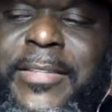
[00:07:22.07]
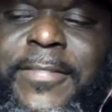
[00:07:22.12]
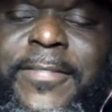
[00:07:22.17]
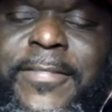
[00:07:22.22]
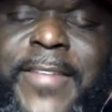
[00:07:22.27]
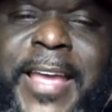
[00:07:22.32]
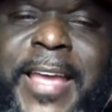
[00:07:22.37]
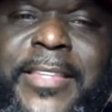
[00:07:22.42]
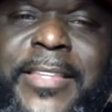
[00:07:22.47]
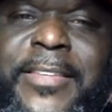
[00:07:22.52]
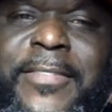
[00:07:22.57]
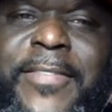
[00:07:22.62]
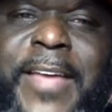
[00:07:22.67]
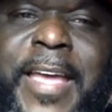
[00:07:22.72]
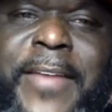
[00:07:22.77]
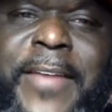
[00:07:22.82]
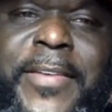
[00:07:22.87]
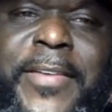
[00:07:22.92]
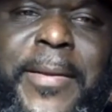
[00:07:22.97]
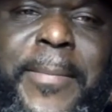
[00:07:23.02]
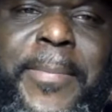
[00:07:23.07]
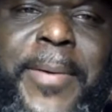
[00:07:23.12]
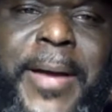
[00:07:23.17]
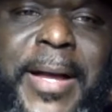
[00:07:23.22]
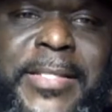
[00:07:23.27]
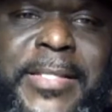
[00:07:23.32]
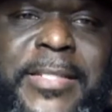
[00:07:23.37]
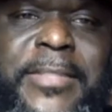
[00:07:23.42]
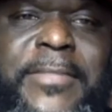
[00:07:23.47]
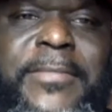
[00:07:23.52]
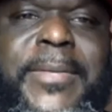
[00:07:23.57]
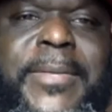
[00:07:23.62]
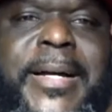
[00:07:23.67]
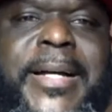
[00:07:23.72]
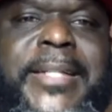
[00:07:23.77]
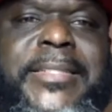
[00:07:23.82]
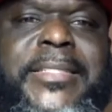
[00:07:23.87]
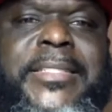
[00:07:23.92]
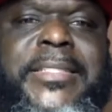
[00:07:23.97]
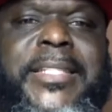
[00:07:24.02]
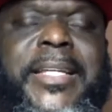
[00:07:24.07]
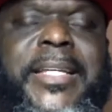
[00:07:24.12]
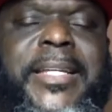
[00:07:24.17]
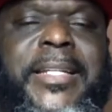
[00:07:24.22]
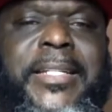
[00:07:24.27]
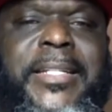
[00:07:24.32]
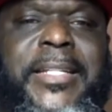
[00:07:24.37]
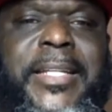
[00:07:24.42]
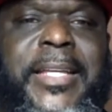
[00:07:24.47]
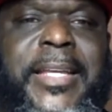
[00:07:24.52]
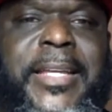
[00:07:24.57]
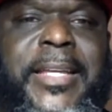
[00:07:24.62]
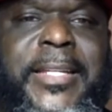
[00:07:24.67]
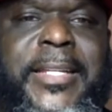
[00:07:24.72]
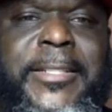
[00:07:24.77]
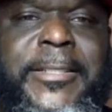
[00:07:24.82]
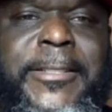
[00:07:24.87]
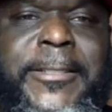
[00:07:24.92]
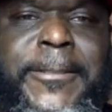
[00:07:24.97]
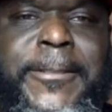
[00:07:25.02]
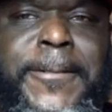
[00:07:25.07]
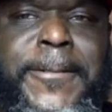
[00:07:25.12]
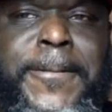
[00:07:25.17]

the fact of having a positive mindset and